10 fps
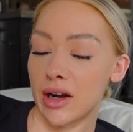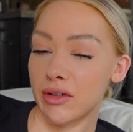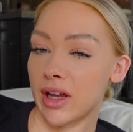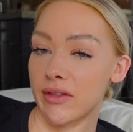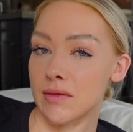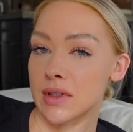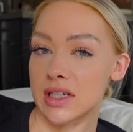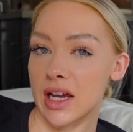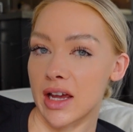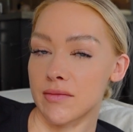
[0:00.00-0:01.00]
I don't really have that much
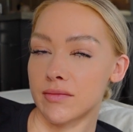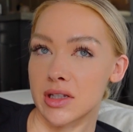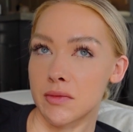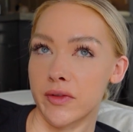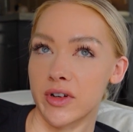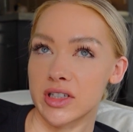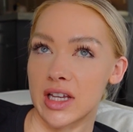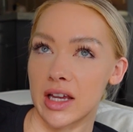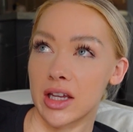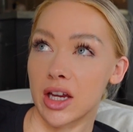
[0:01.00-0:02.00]
time. So the movers
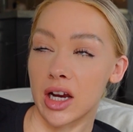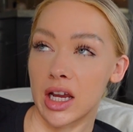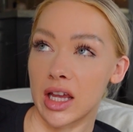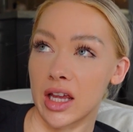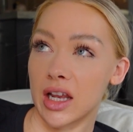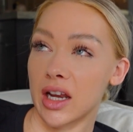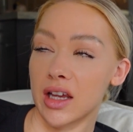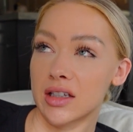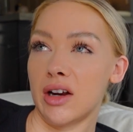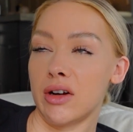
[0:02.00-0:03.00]
get here in,
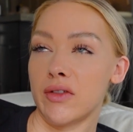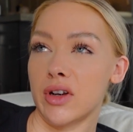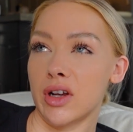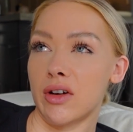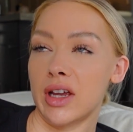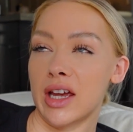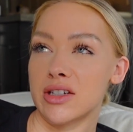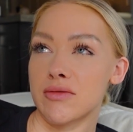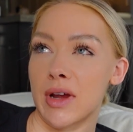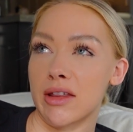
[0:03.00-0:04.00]
I don't even know. I can't
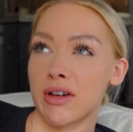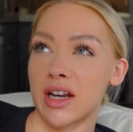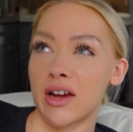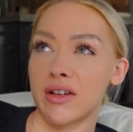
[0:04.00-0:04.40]
do math right now.